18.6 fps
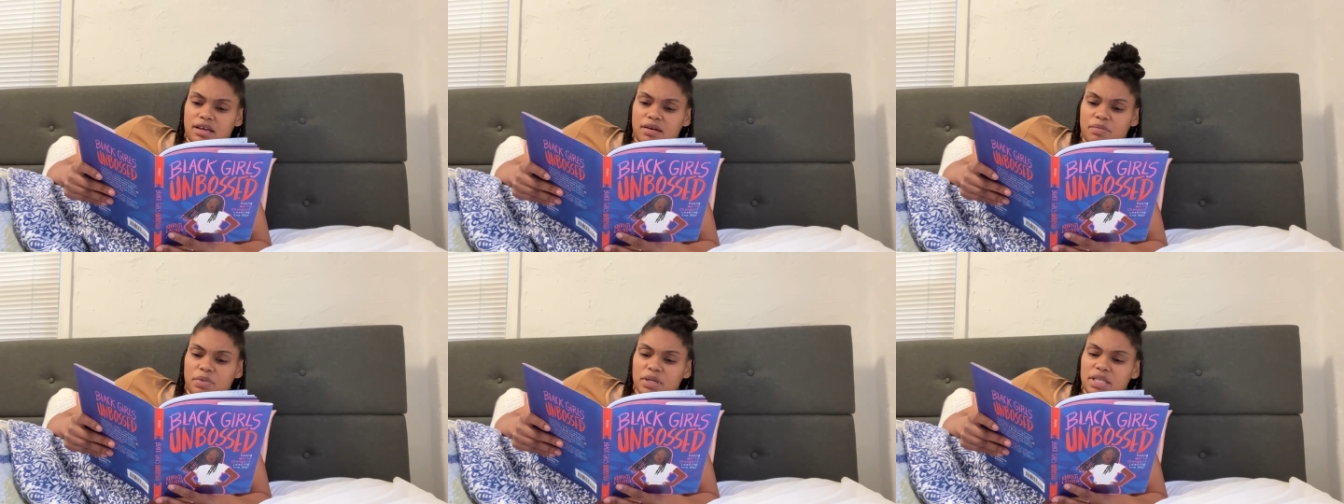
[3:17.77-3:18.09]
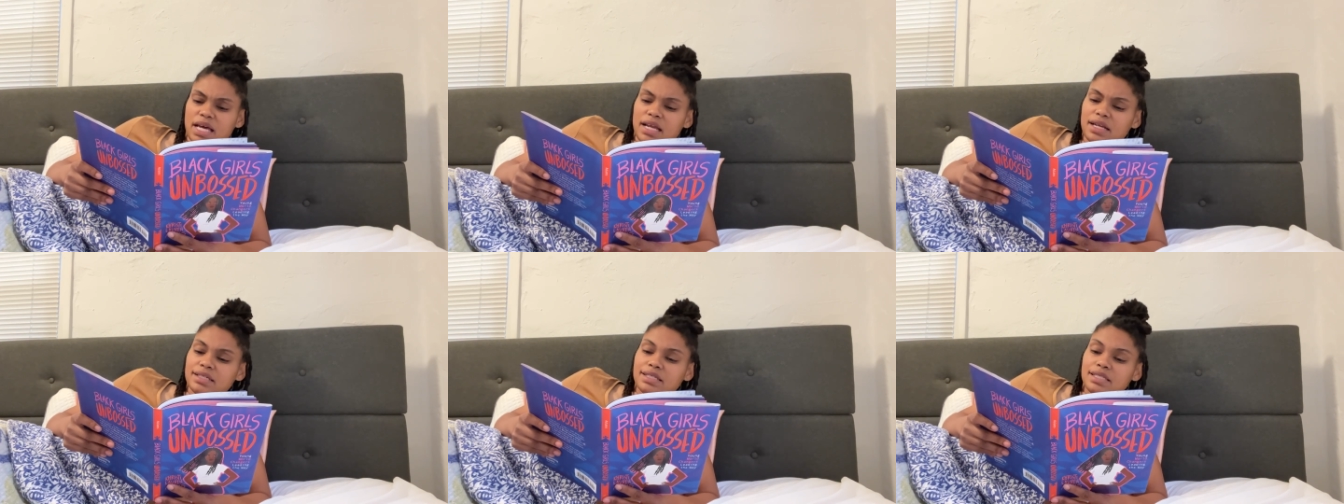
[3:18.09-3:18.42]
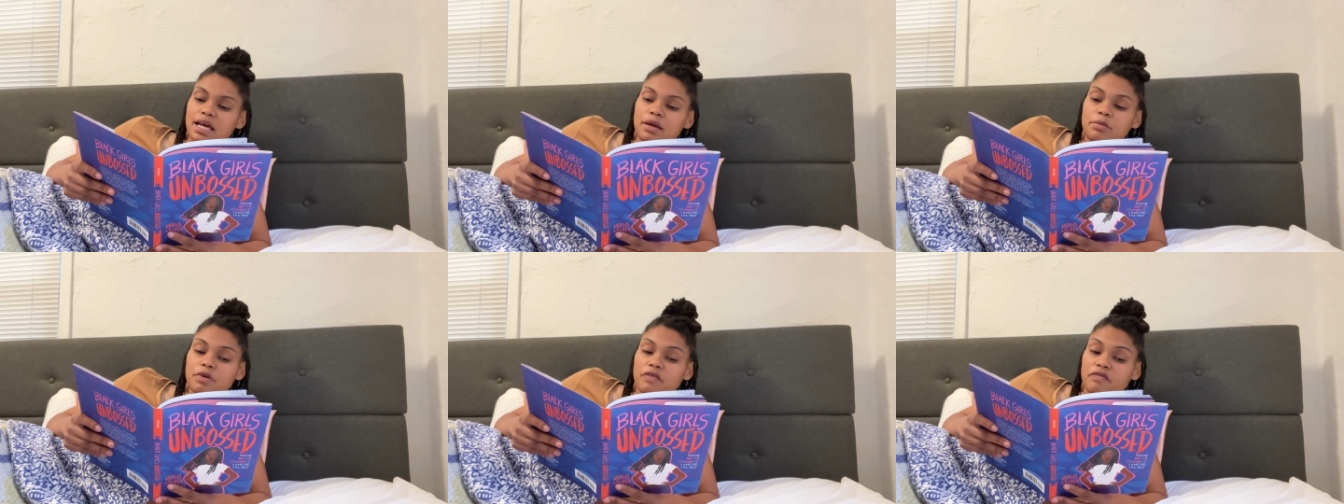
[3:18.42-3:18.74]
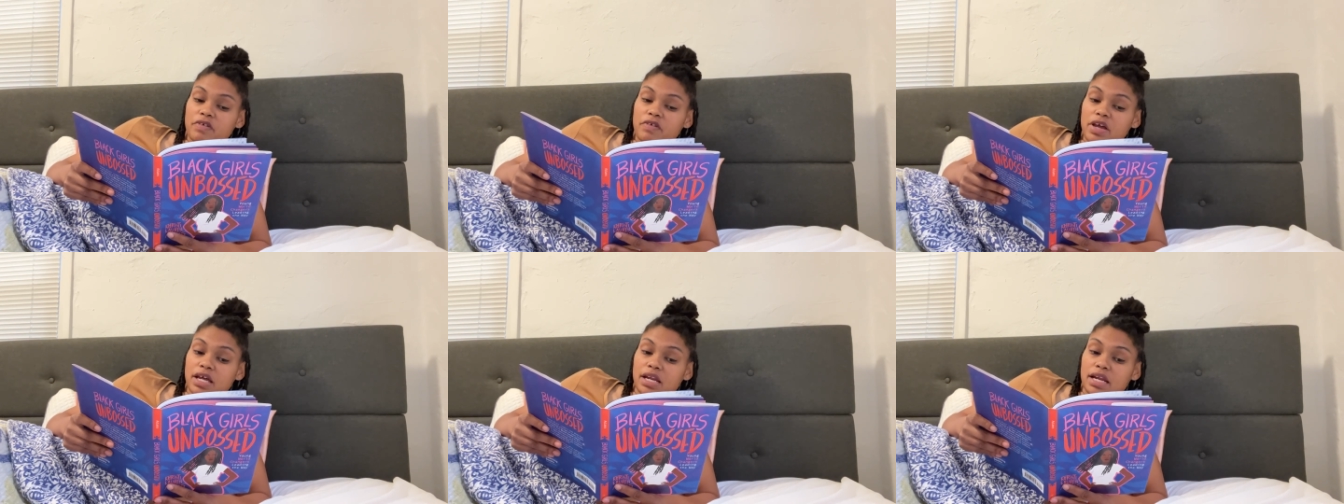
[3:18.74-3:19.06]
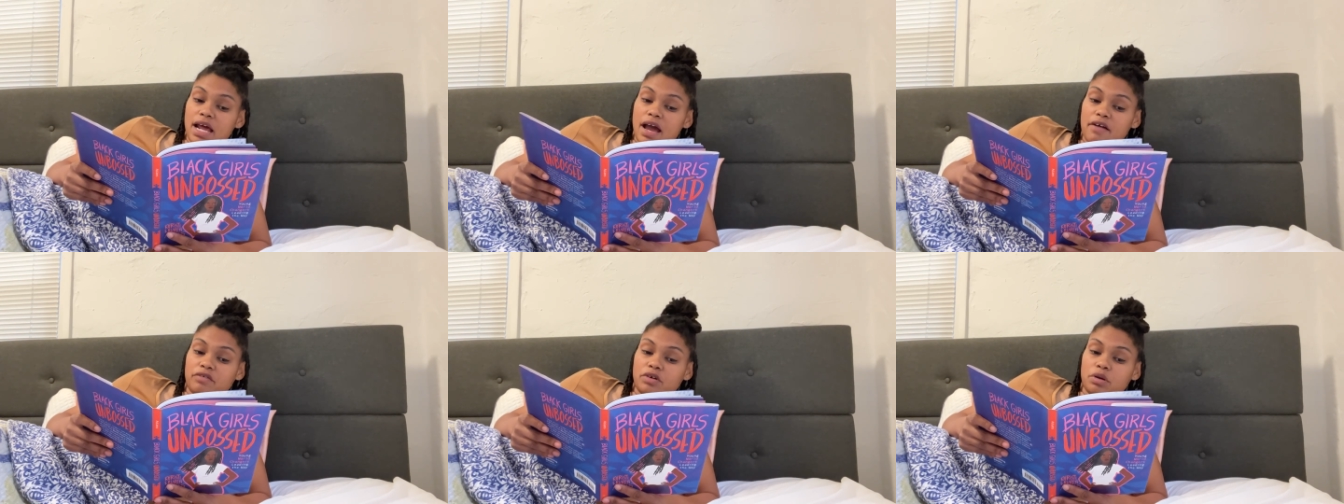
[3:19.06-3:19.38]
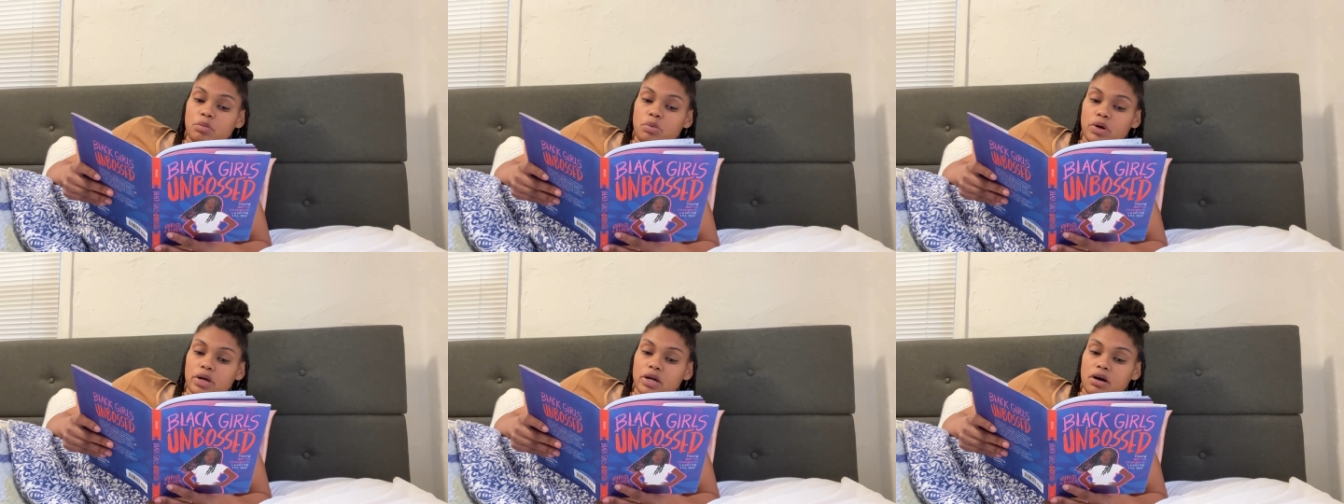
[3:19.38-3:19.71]
but that excitement faded after a
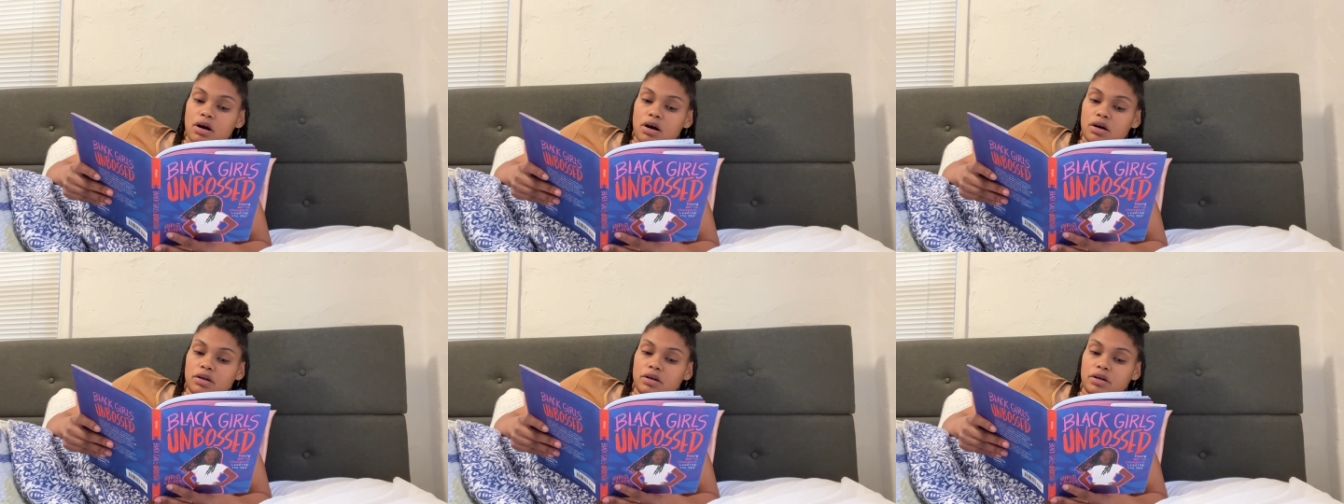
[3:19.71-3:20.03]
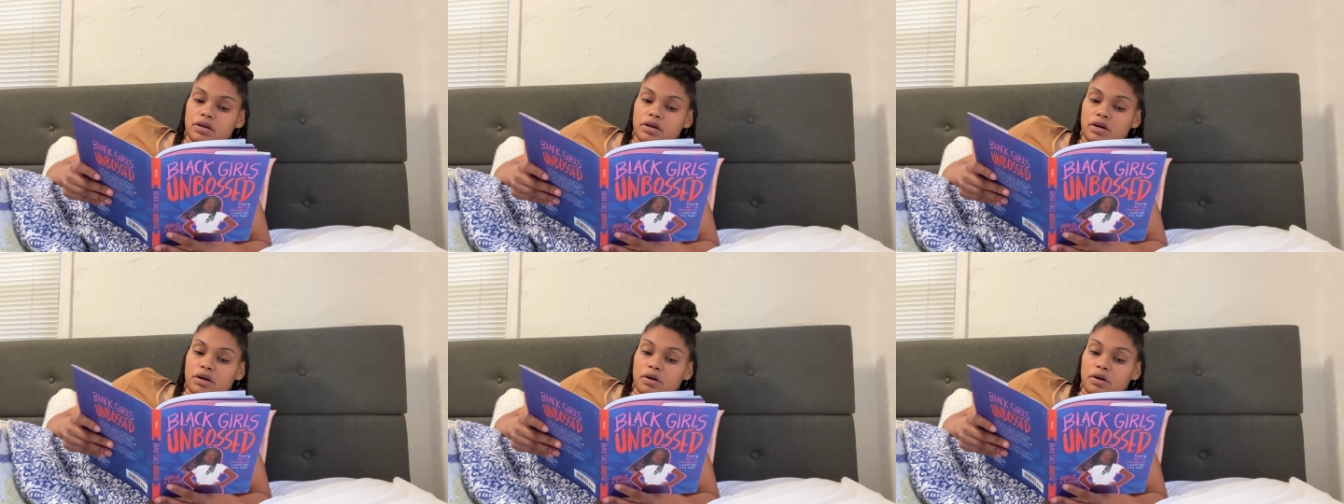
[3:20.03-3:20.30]
boy called her